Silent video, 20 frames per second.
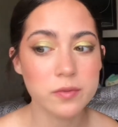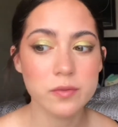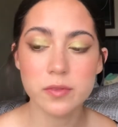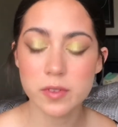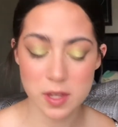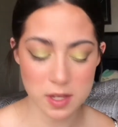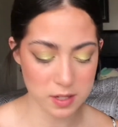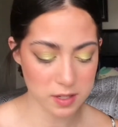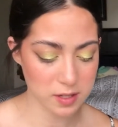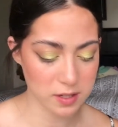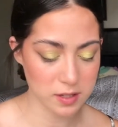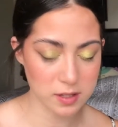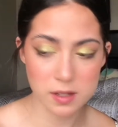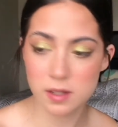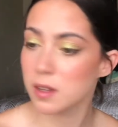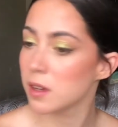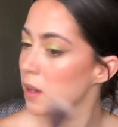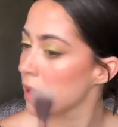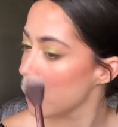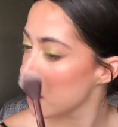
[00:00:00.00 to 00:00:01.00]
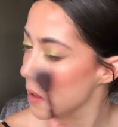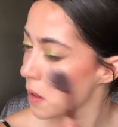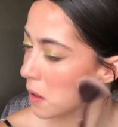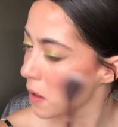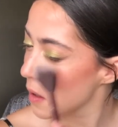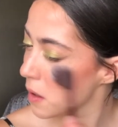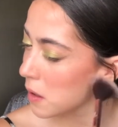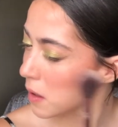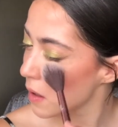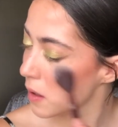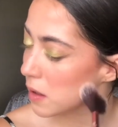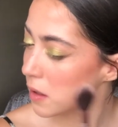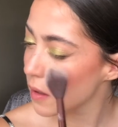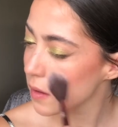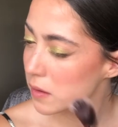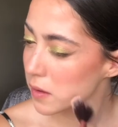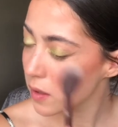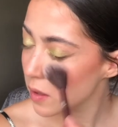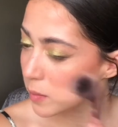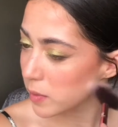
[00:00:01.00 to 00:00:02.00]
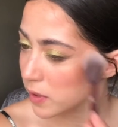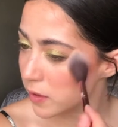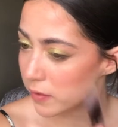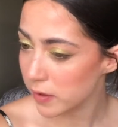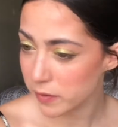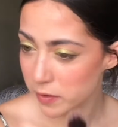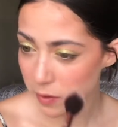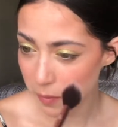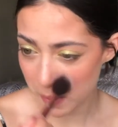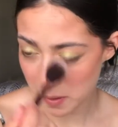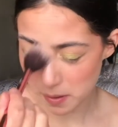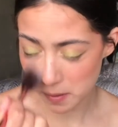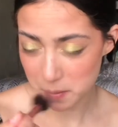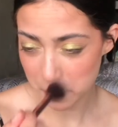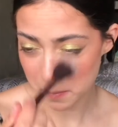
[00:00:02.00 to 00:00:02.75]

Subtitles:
this a little bit of everywhere,